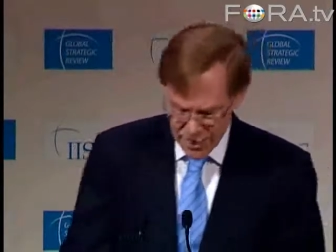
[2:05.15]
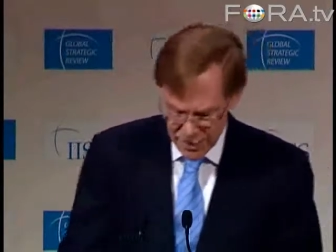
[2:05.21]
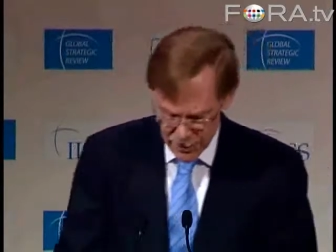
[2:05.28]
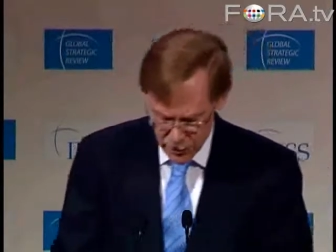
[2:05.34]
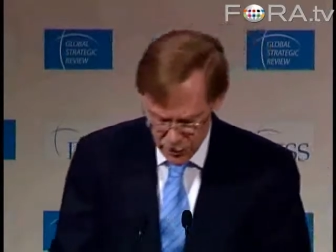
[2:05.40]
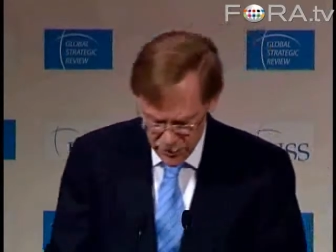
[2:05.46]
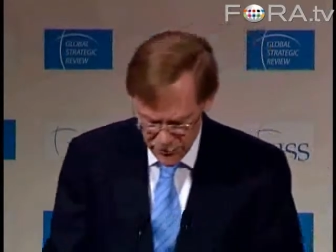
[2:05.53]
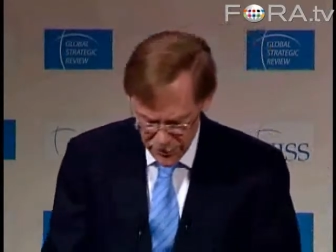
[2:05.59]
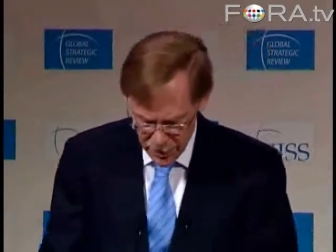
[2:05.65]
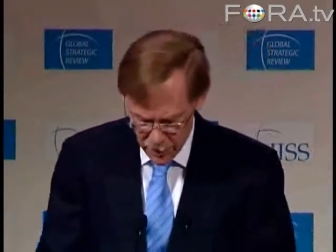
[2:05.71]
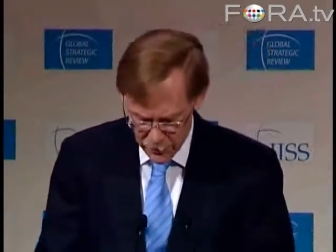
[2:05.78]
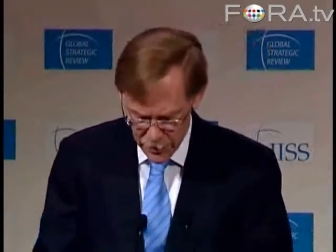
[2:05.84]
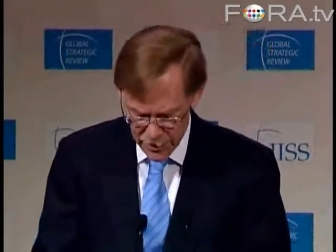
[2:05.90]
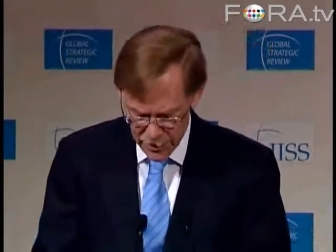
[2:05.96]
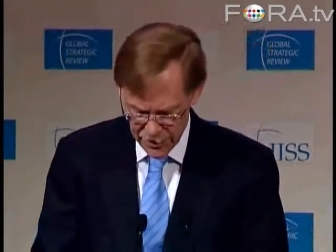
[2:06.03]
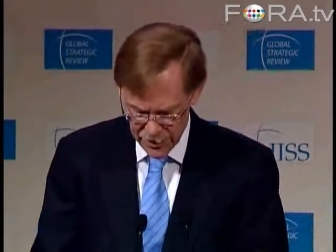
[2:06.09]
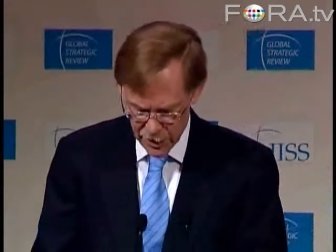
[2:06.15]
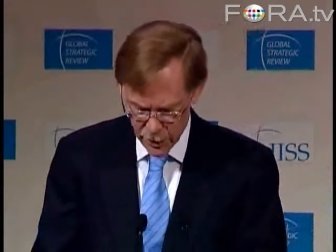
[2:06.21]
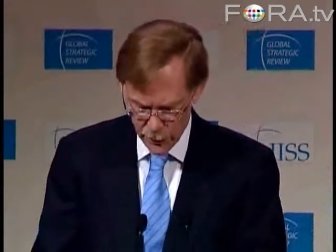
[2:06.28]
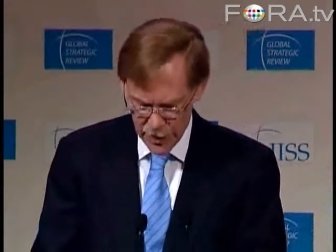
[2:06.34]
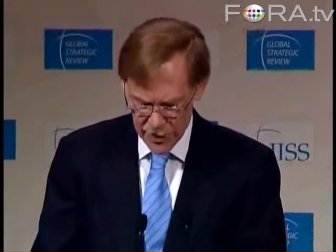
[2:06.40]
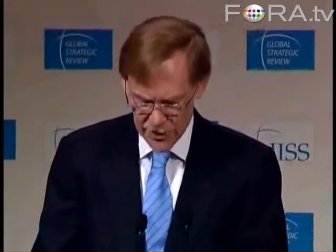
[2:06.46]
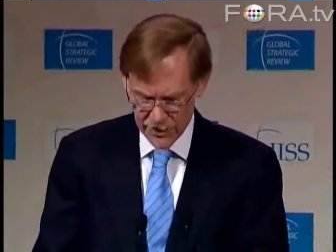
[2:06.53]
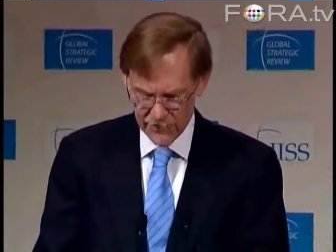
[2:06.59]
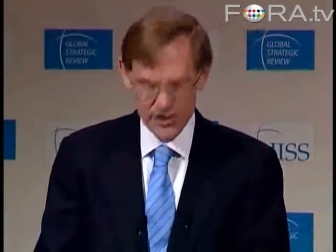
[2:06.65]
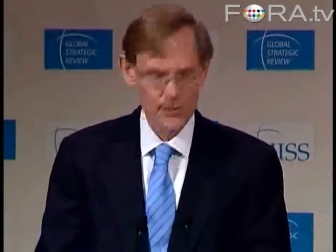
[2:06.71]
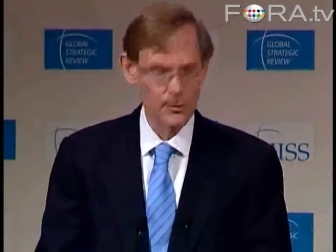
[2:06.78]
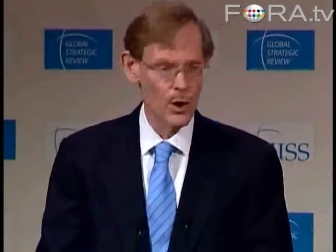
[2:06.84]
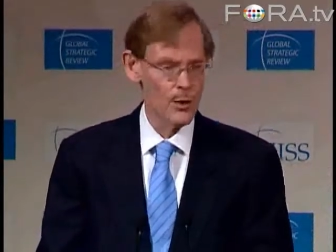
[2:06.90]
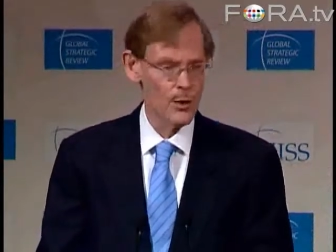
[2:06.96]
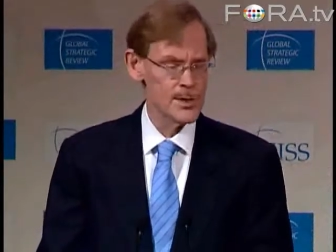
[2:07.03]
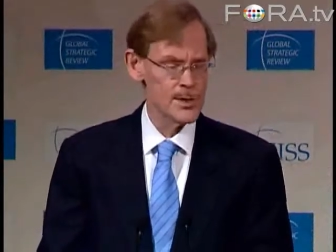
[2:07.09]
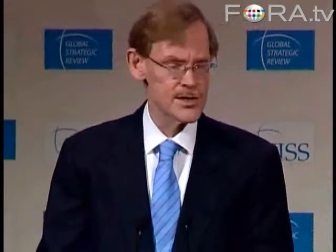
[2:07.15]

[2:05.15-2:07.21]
sector development and the creation of small